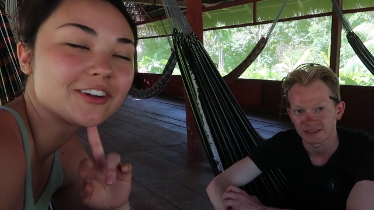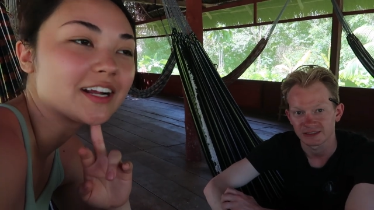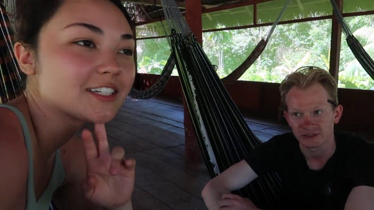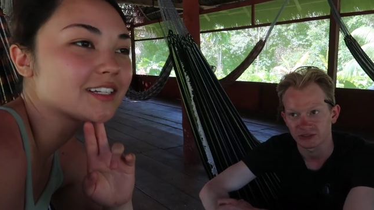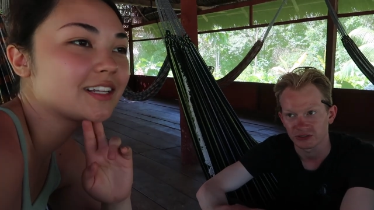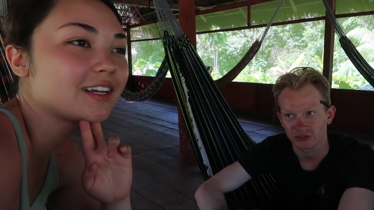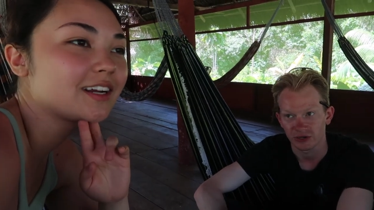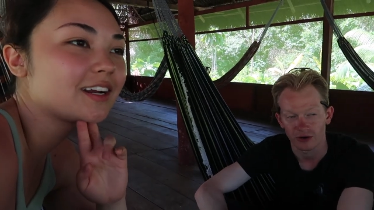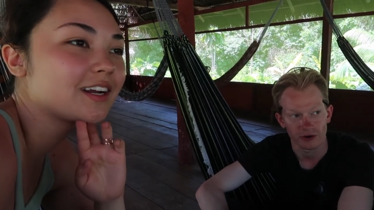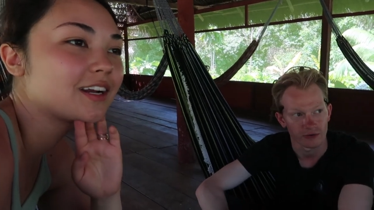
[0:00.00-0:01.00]
Speaker 1: trash in
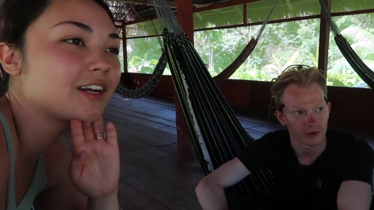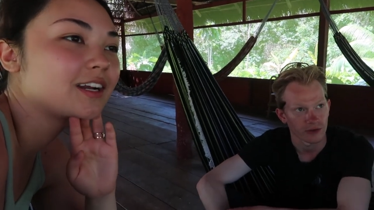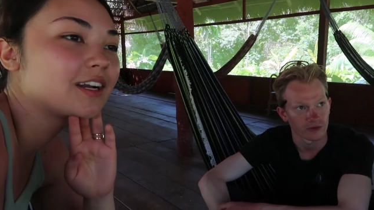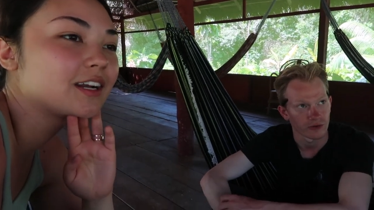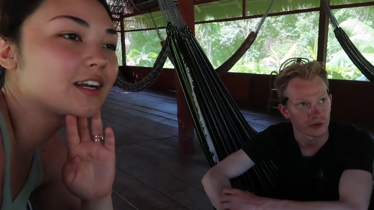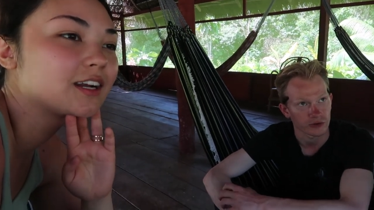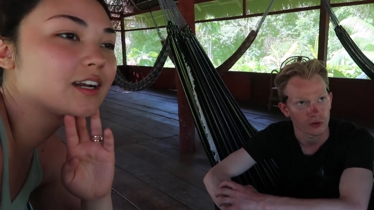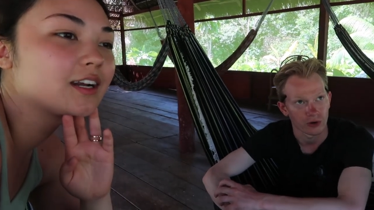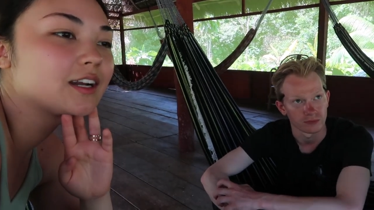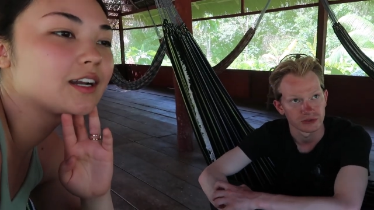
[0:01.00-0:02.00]
there. Our, all of our
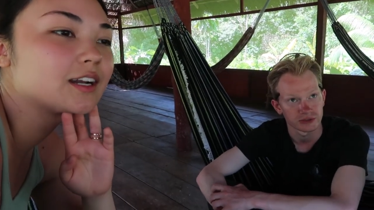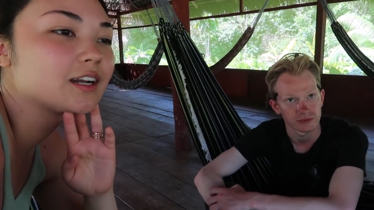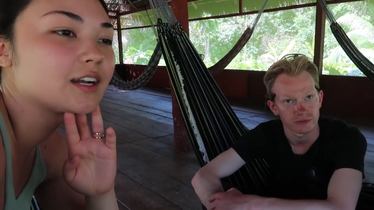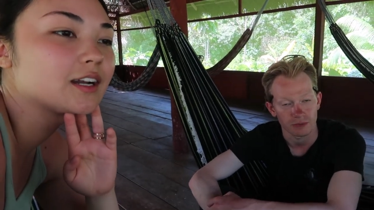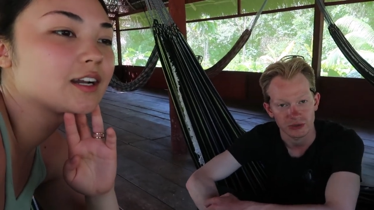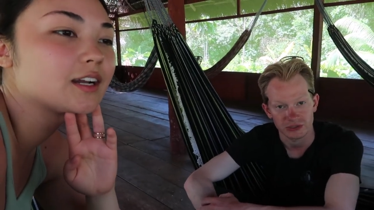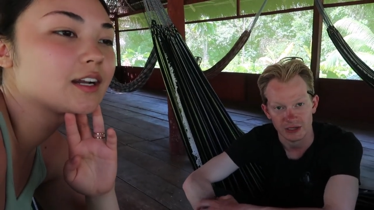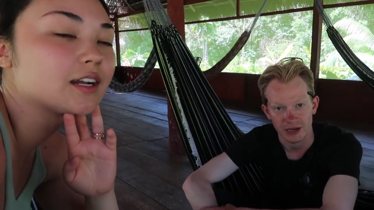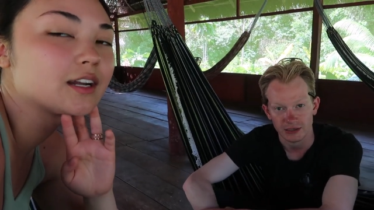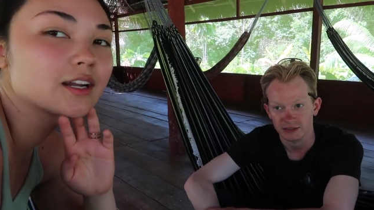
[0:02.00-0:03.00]
crumbs from our
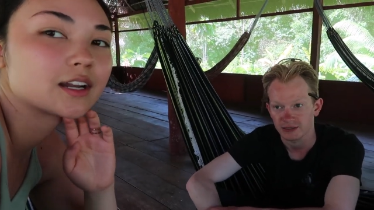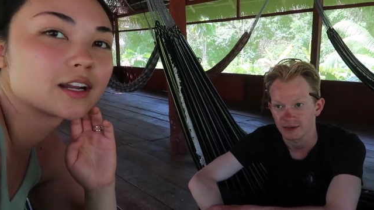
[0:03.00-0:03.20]
snacks.